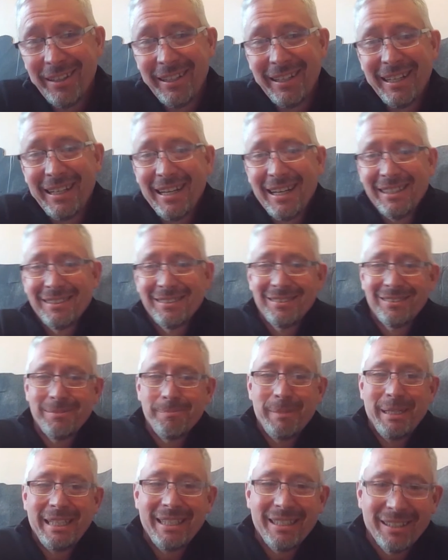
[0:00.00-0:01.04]
and then I
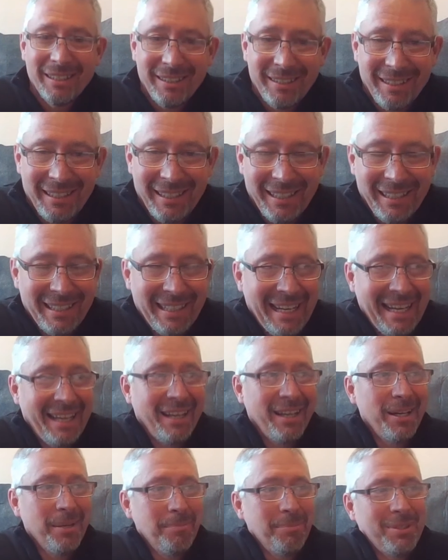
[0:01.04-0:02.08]
immediately think of Dan
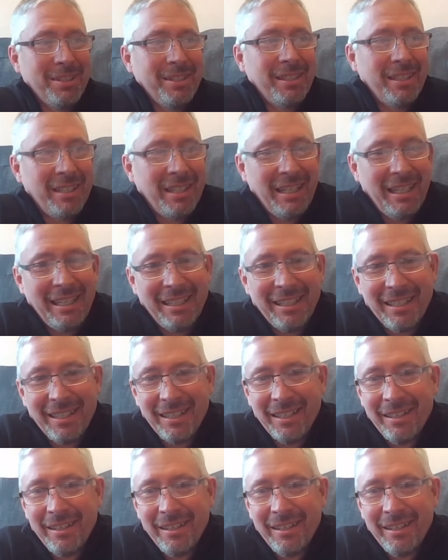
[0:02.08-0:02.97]
Upson and